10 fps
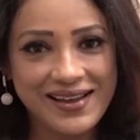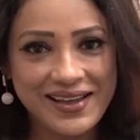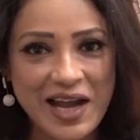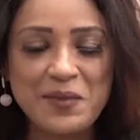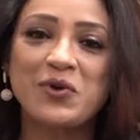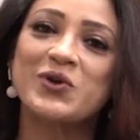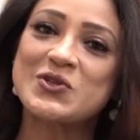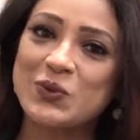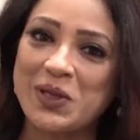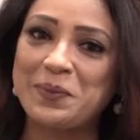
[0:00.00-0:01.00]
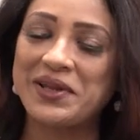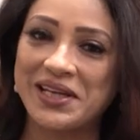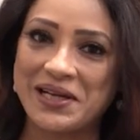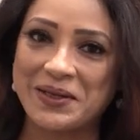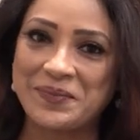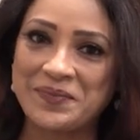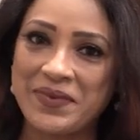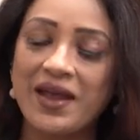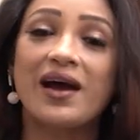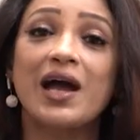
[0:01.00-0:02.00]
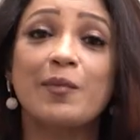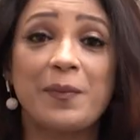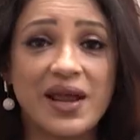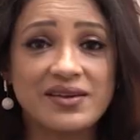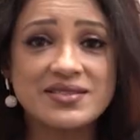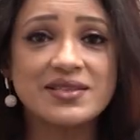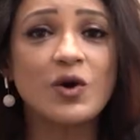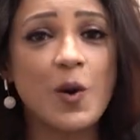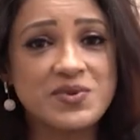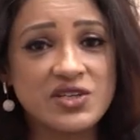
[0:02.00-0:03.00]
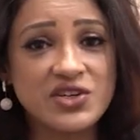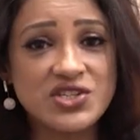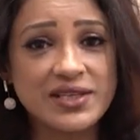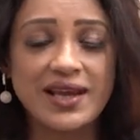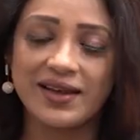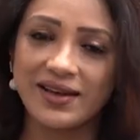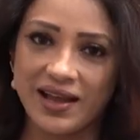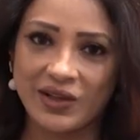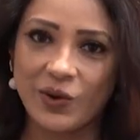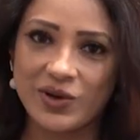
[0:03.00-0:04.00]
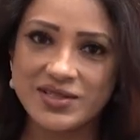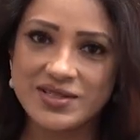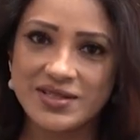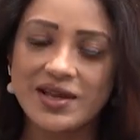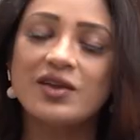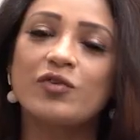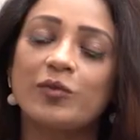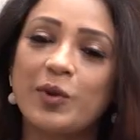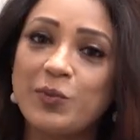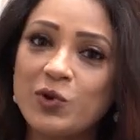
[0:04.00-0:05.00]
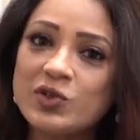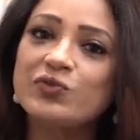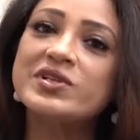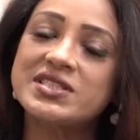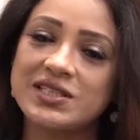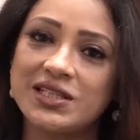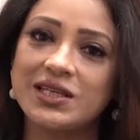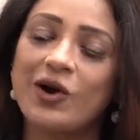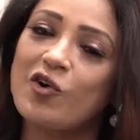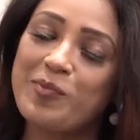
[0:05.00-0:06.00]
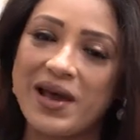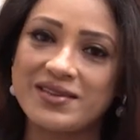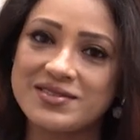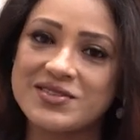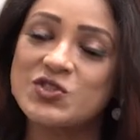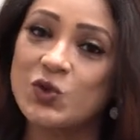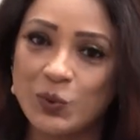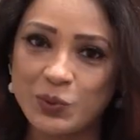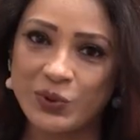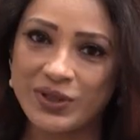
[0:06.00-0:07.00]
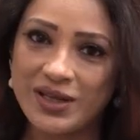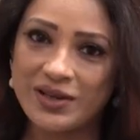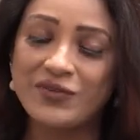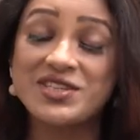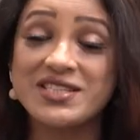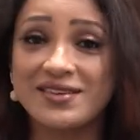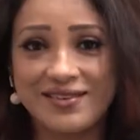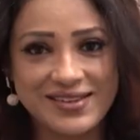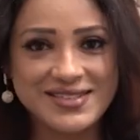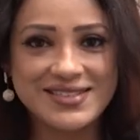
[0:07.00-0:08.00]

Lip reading: Hi, I'm Dr. Sonal Parihar. I am a practicing obstetrician and gynecologist from the beautiful city of Palaces, Jodhpur, which is in